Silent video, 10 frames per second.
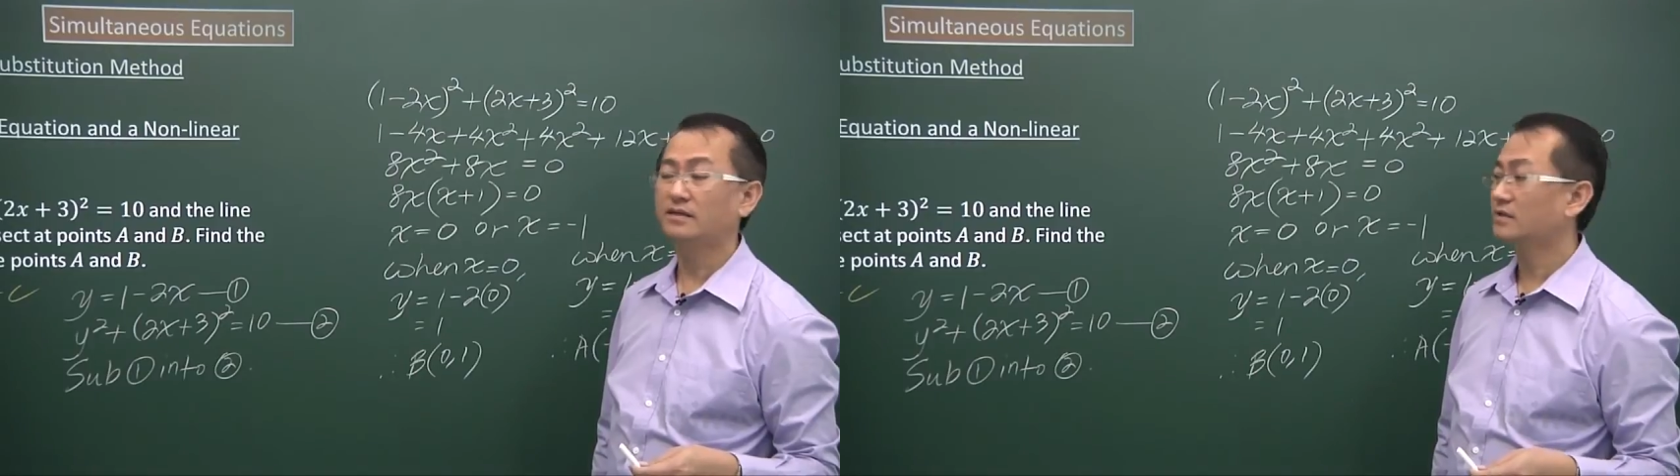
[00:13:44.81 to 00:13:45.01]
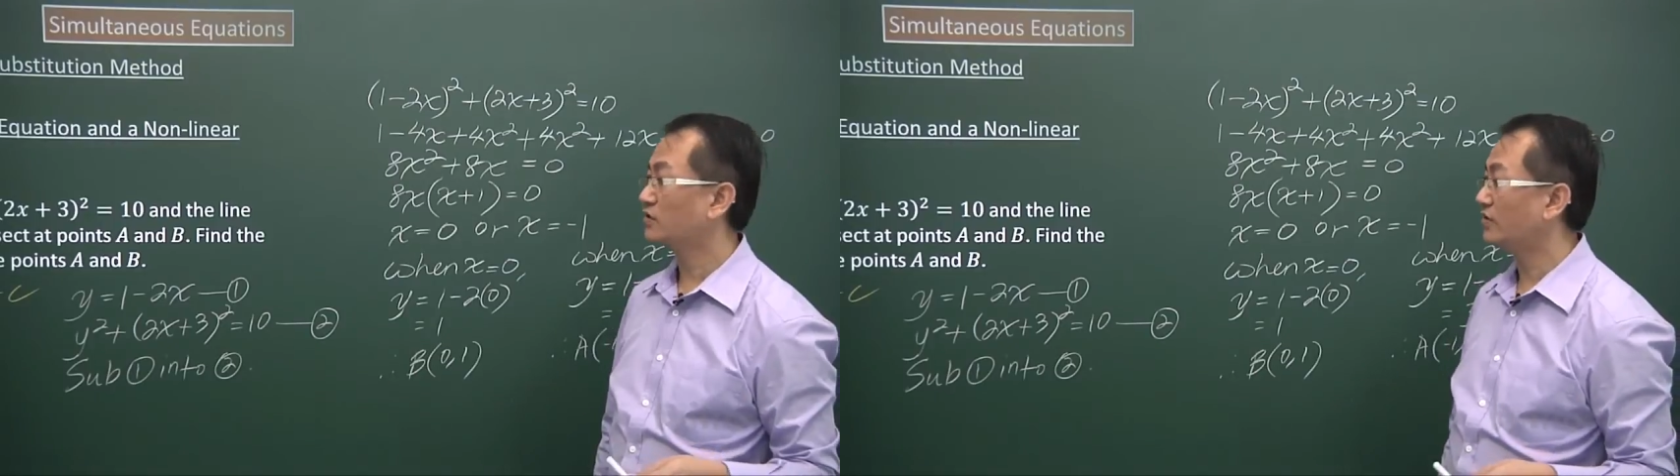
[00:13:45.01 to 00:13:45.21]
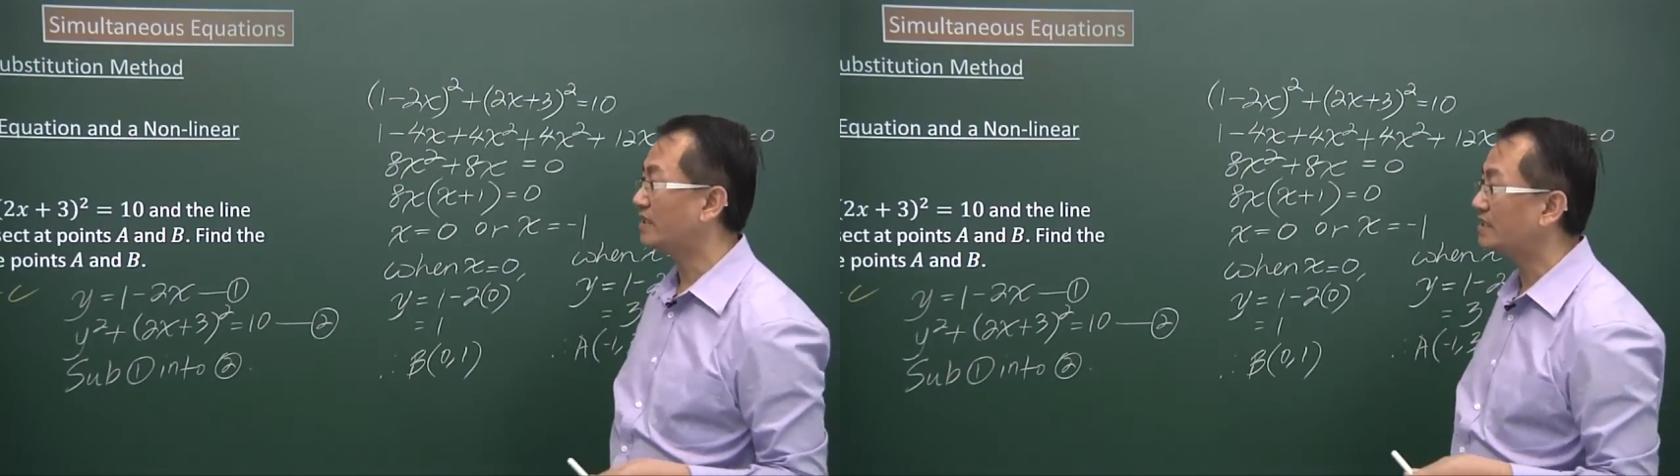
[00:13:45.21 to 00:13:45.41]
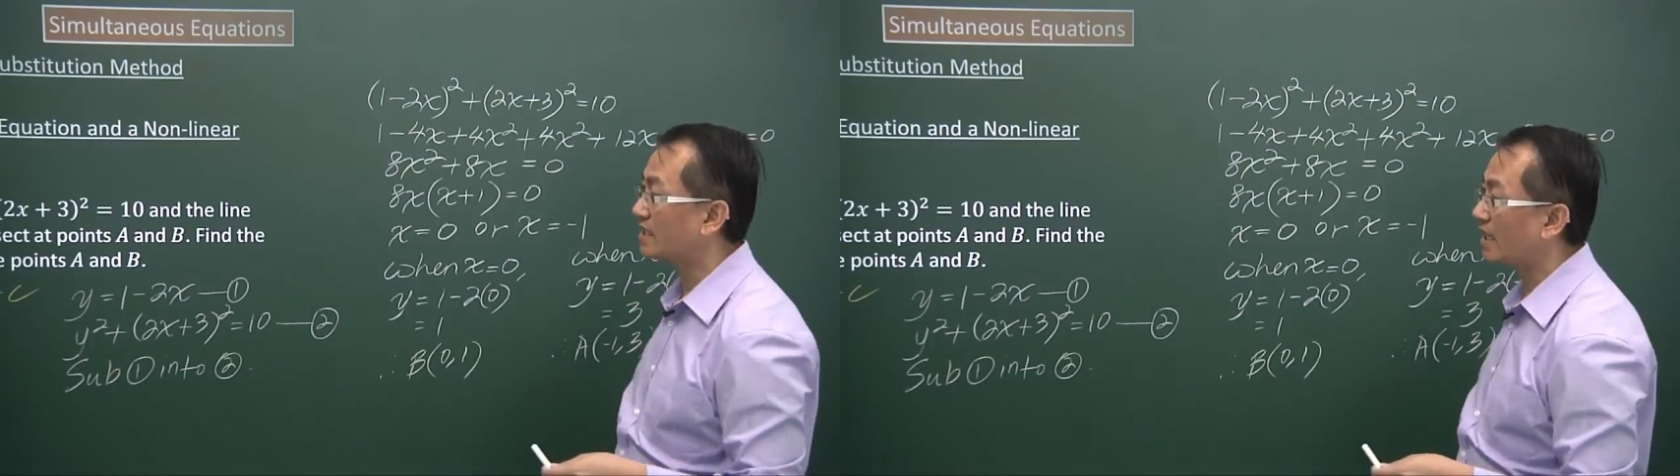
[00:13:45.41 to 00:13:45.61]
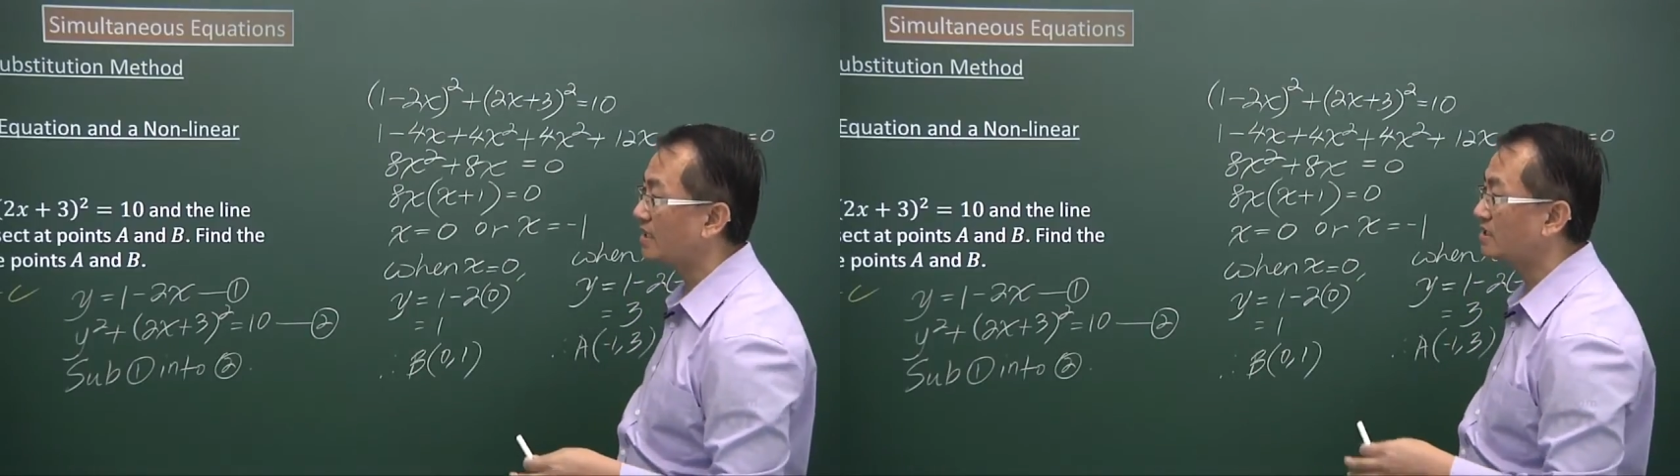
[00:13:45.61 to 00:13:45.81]
So in this
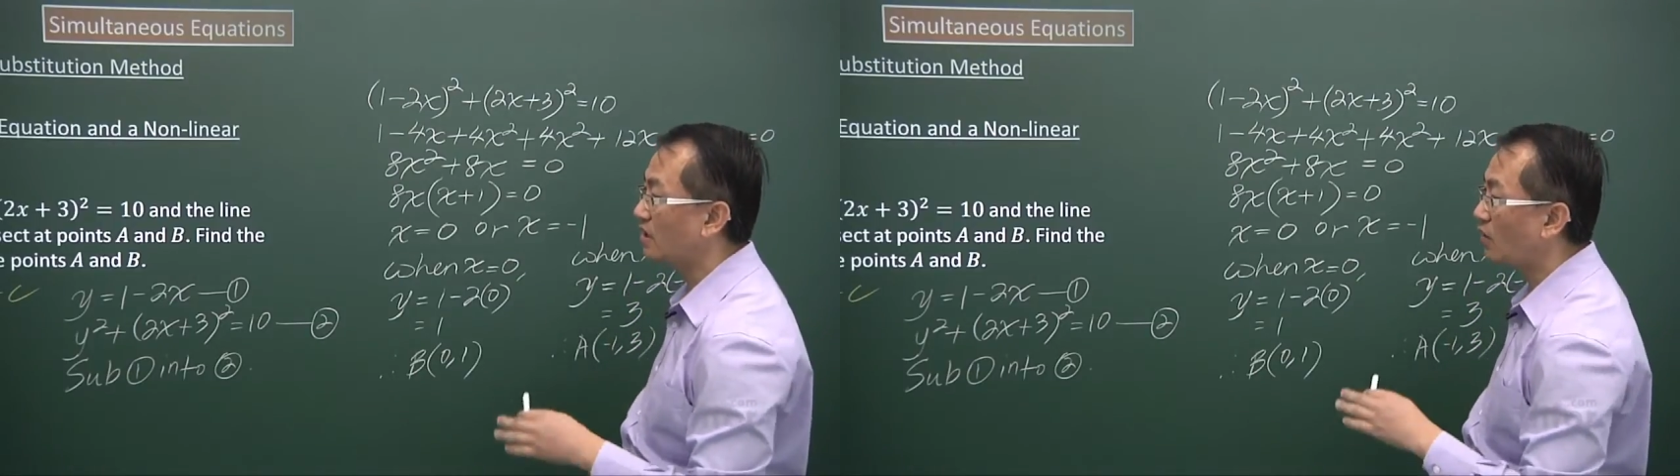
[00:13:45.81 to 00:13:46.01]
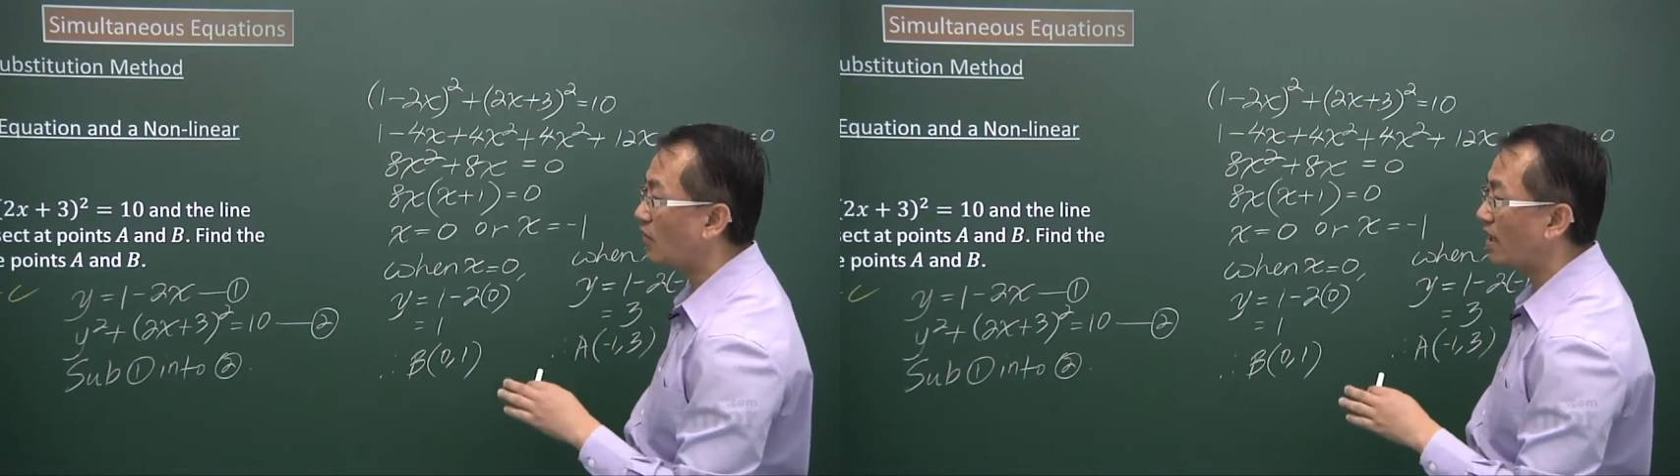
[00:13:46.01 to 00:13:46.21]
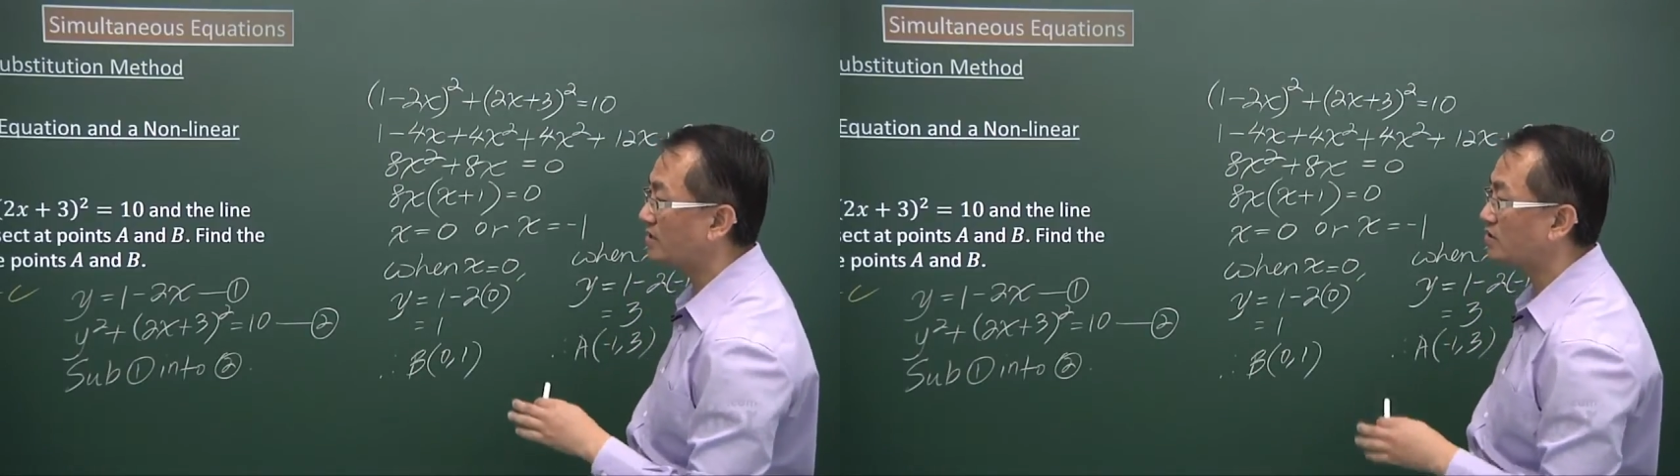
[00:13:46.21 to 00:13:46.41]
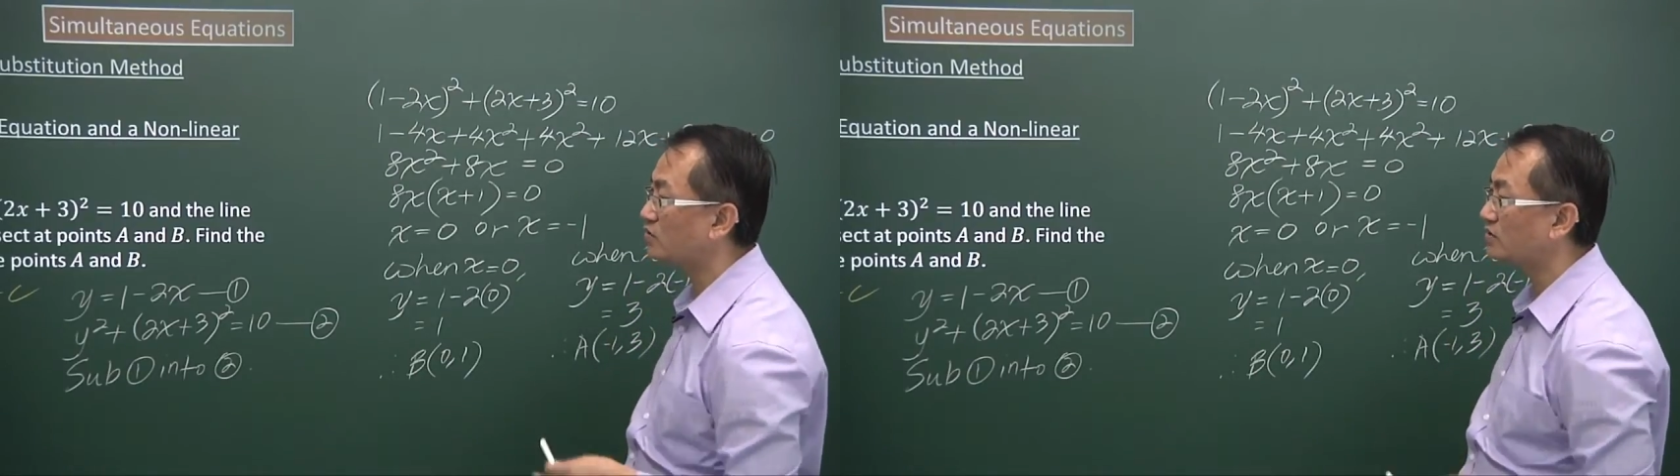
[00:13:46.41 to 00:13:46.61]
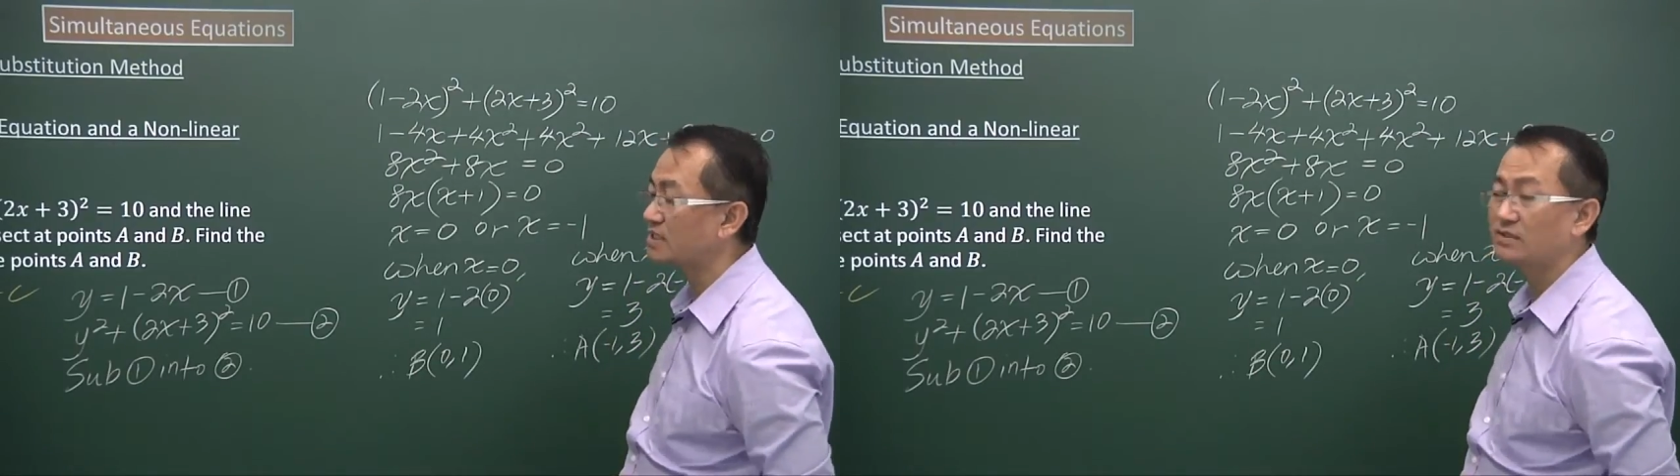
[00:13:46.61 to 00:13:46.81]
case, y is
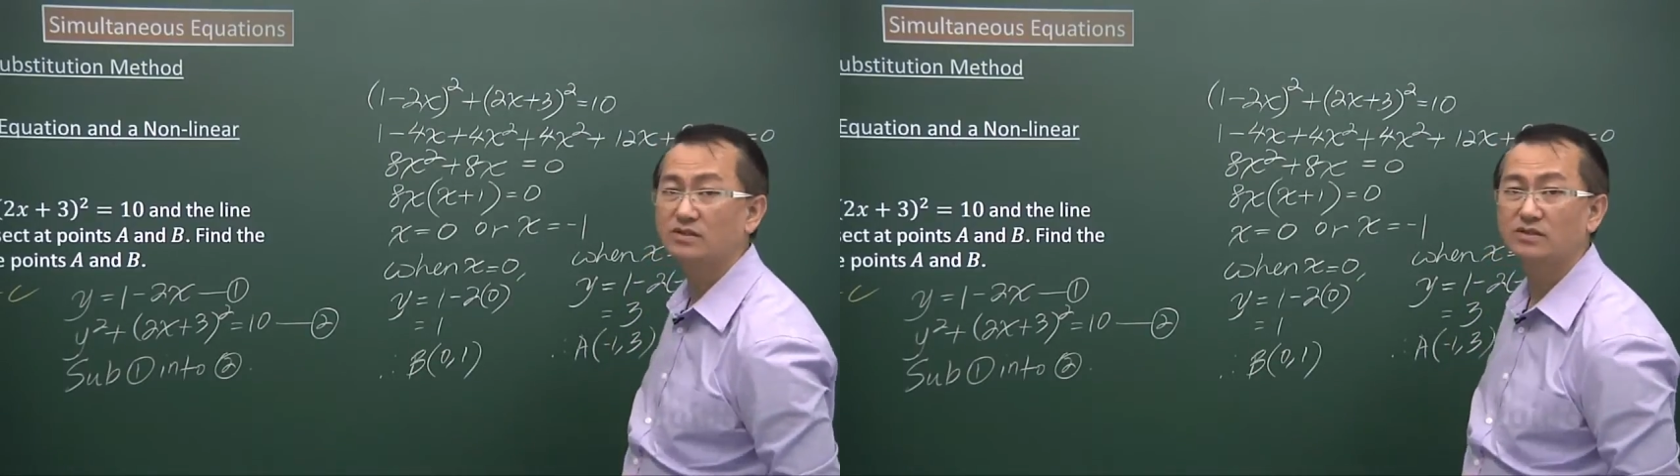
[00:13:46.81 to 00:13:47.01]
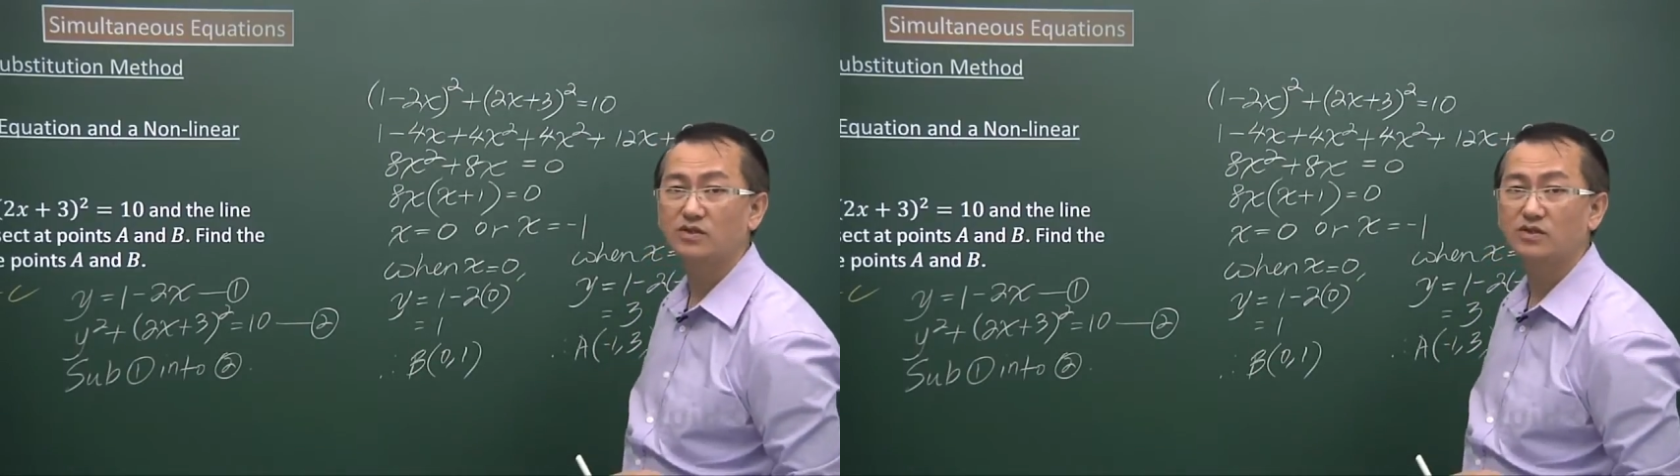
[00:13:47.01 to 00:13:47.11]
chosen